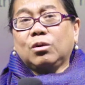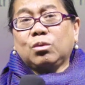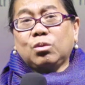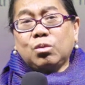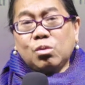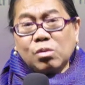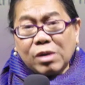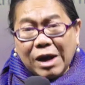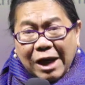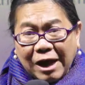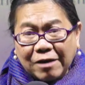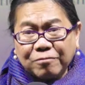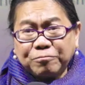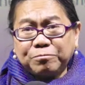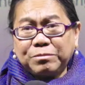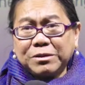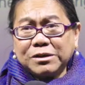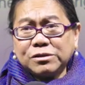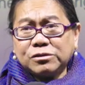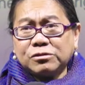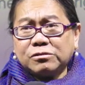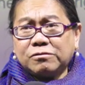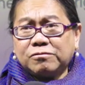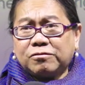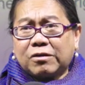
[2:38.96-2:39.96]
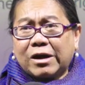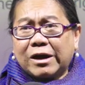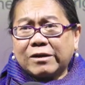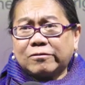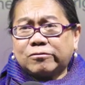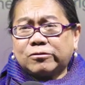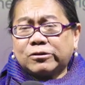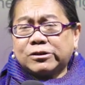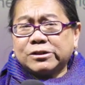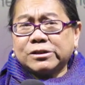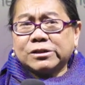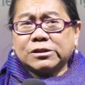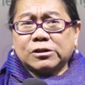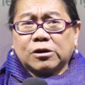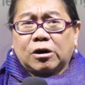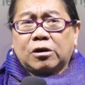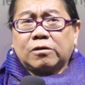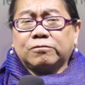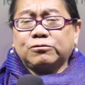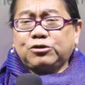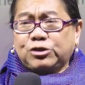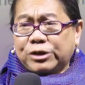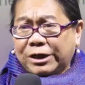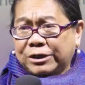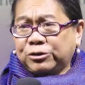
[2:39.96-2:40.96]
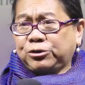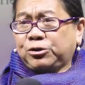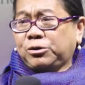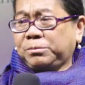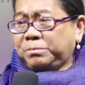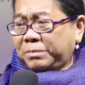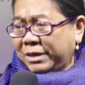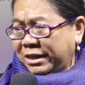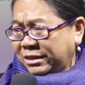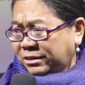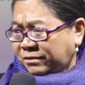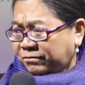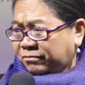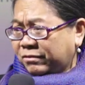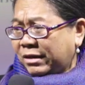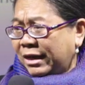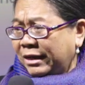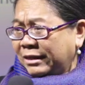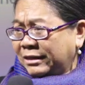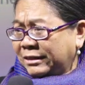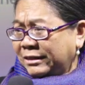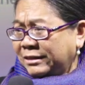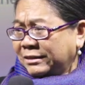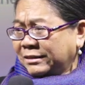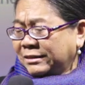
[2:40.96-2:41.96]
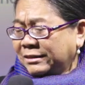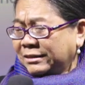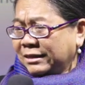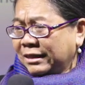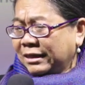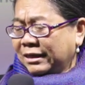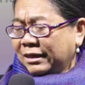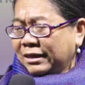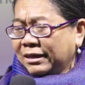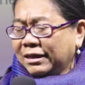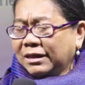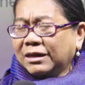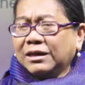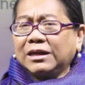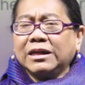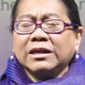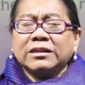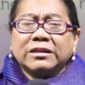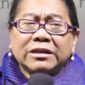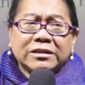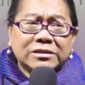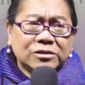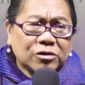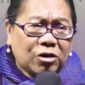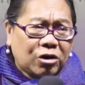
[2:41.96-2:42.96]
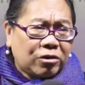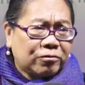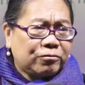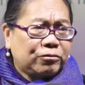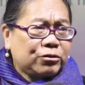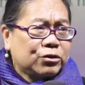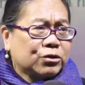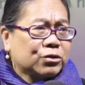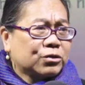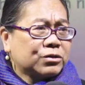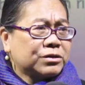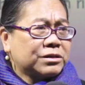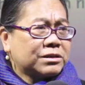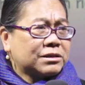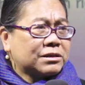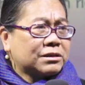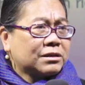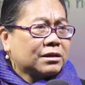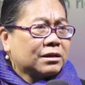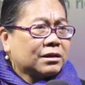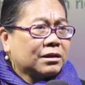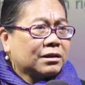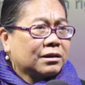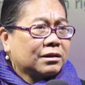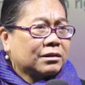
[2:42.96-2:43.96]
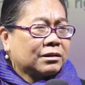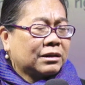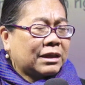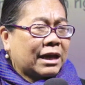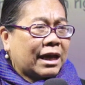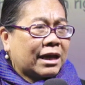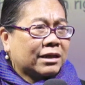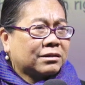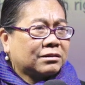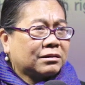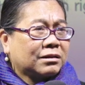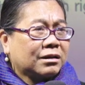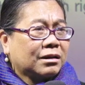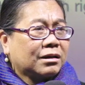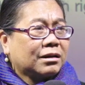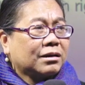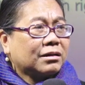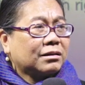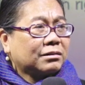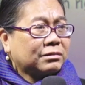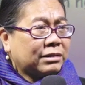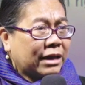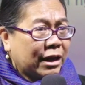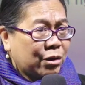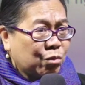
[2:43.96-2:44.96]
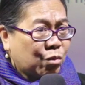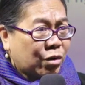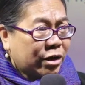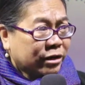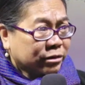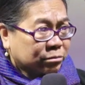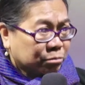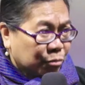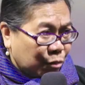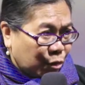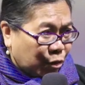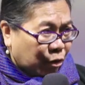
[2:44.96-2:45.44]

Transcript: who have been survivors of gender-based violence, it is obvious that they want